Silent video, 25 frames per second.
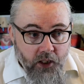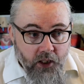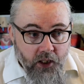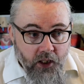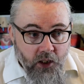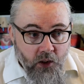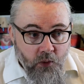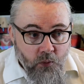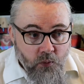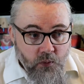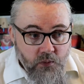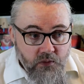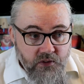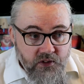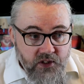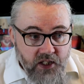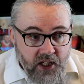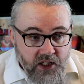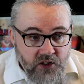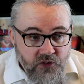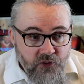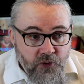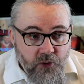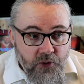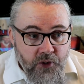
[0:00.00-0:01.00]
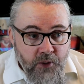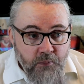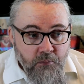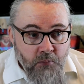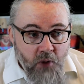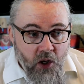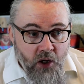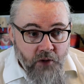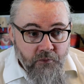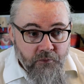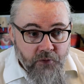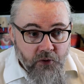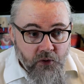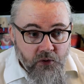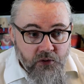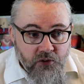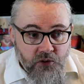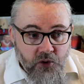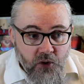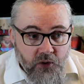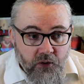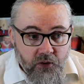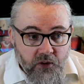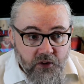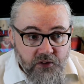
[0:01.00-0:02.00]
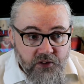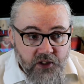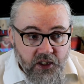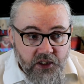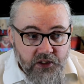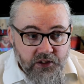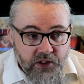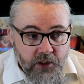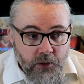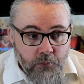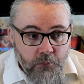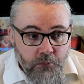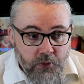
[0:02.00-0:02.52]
It will test the demand for your story or setting,